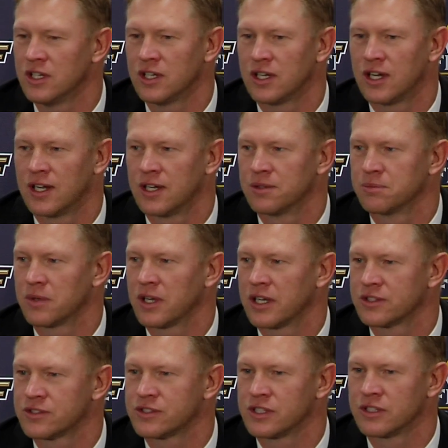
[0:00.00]

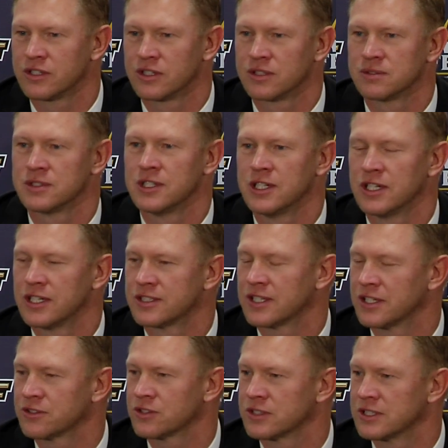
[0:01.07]
I see the
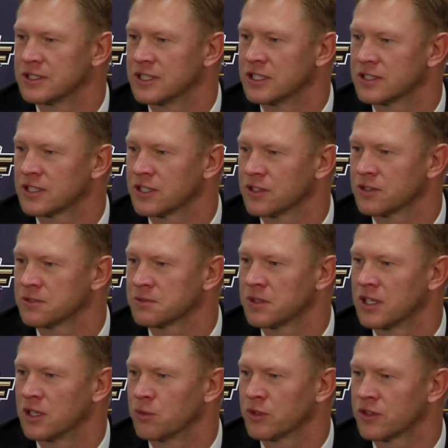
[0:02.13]
attention to
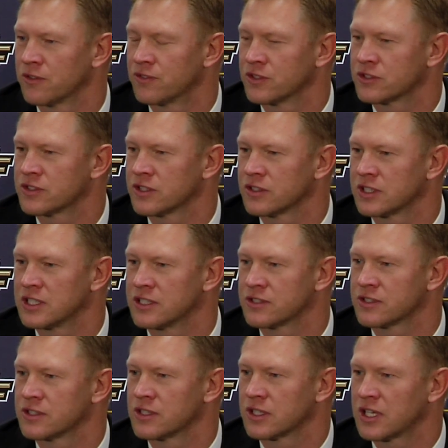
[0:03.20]
detail with the facilities
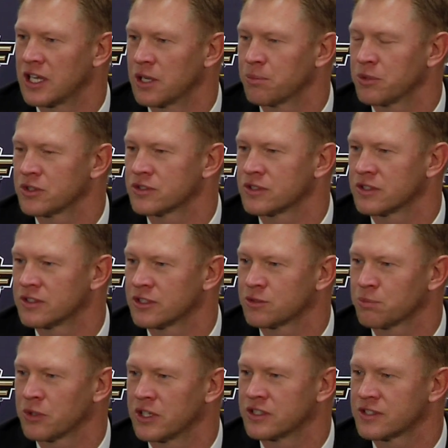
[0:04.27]
and the campus that this
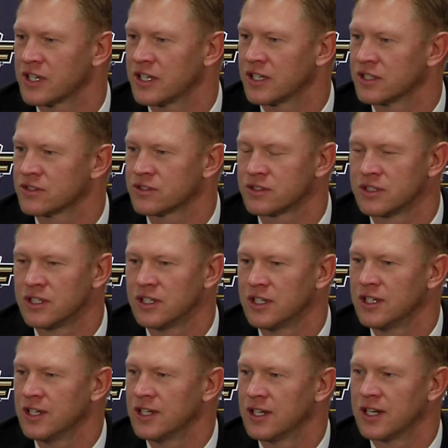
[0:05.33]
place has.
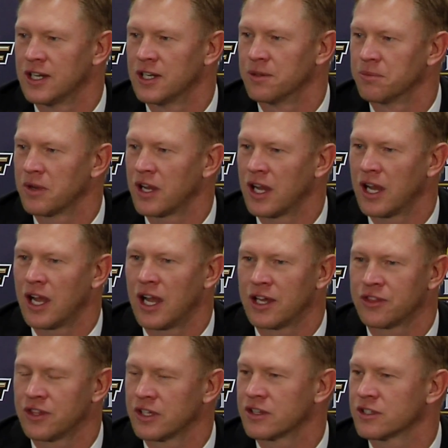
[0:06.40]

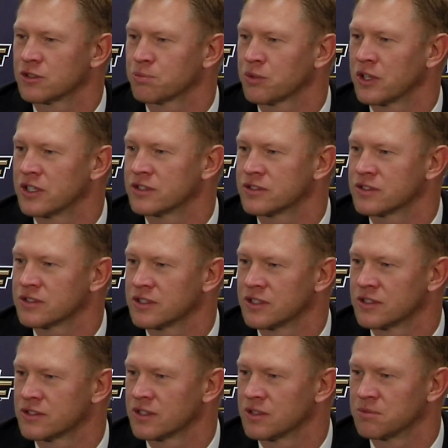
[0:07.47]
I think this place
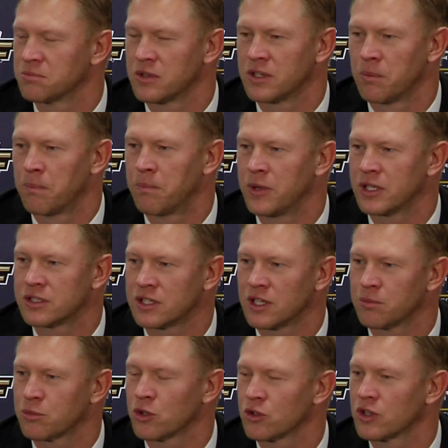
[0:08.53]
is a
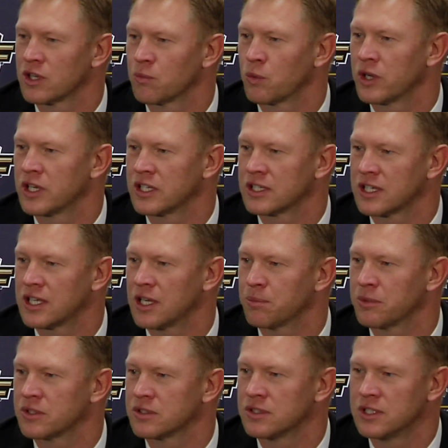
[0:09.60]
big-time program waiting to
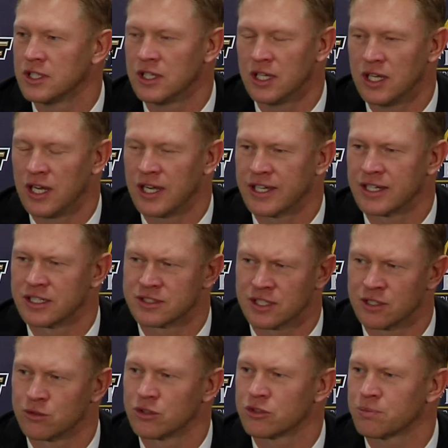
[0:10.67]
happen. I got a
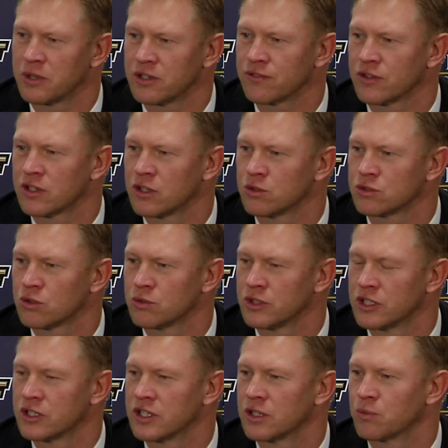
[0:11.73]
ton of respect for Coach
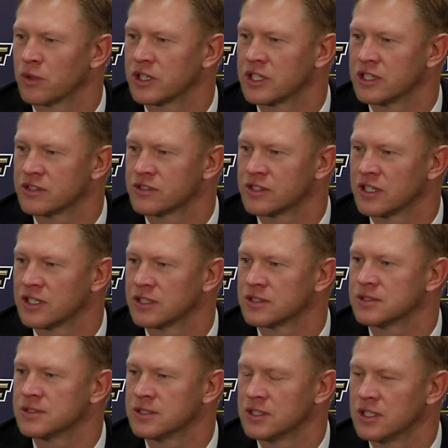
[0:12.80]
O'Leary and what he's
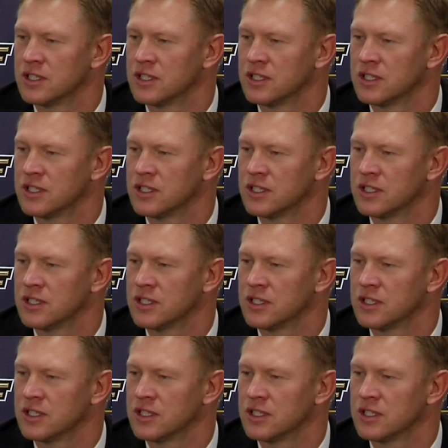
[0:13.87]
done.